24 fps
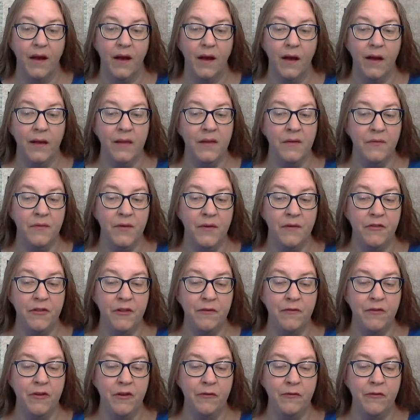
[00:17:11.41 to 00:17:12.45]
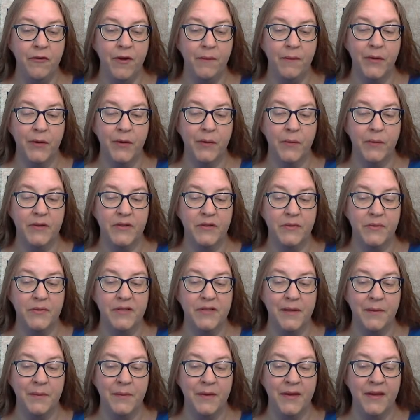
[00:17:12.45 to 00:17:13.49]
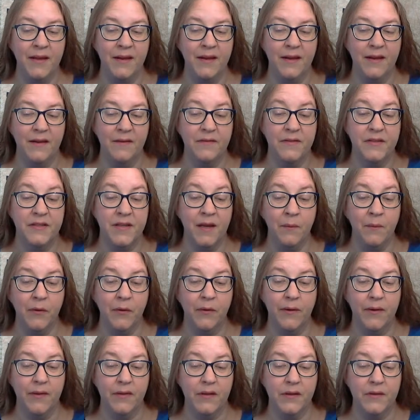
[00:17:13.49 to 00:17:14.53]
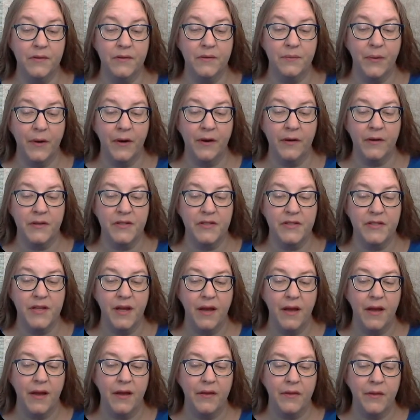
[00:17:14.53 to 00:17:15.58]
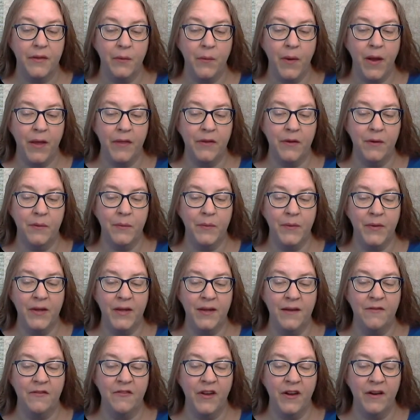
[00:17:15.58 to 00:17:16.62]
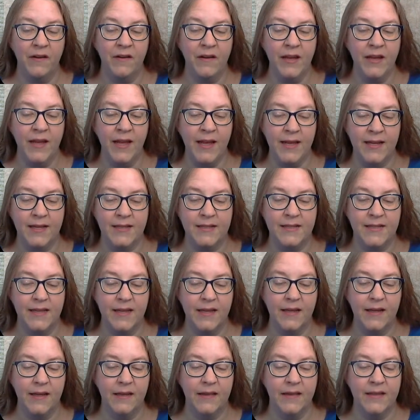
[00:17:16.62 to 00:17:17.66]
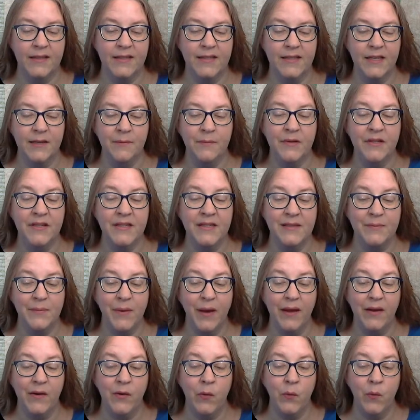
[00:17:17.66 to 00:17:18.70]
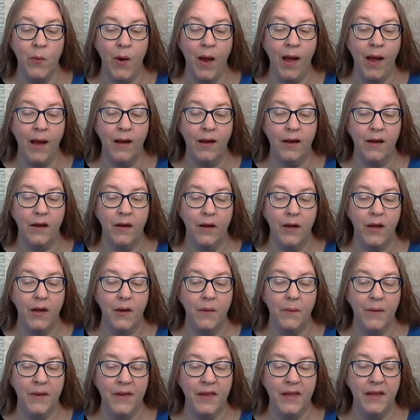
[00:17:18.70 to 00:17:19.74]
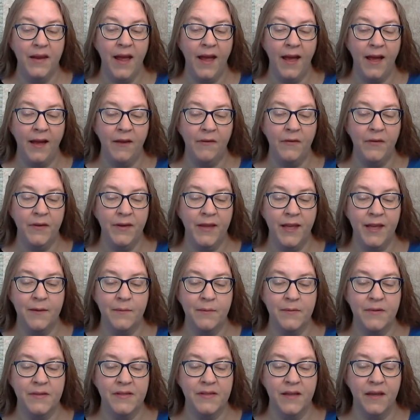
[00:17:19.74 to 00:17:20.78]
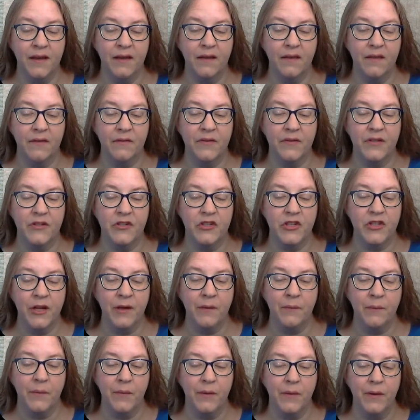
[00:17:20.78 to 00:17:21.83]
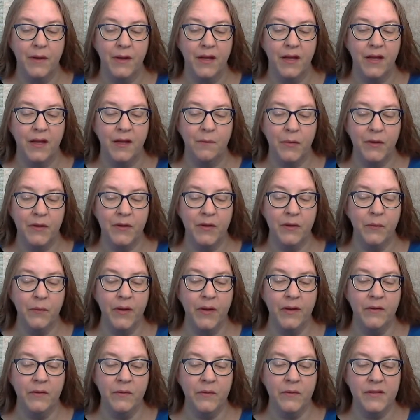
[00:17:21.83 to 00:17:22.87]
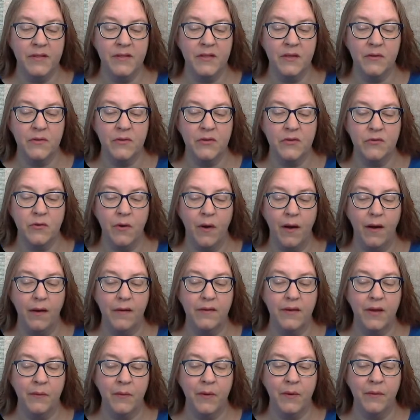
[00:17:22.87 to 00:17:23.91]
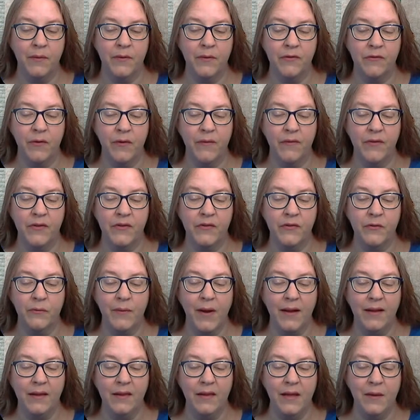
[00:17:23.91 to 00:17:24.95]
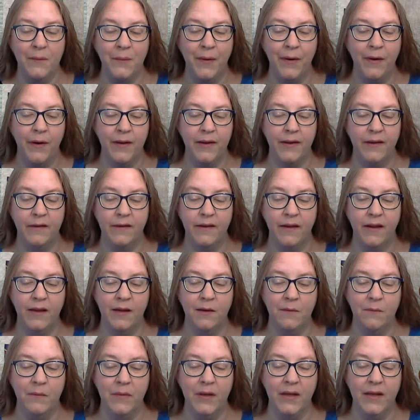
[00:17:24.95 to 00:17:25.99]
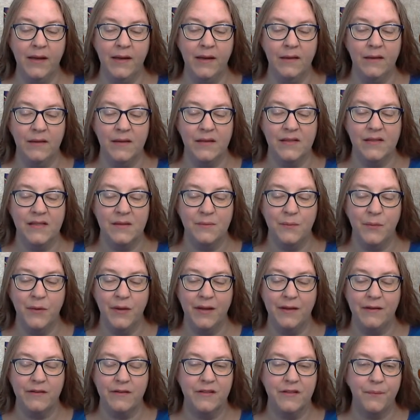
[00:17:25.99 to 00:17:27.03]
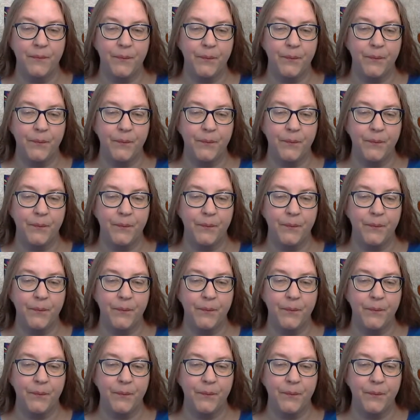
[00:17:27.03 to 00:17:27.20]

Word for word: On the 5th of November, which was the beginning of summer in those parts, the weather being very hazy, the seamen spied a rock within half a cable's length of the ship. But the wind was so strong that we were driven directly upon it and immediately split.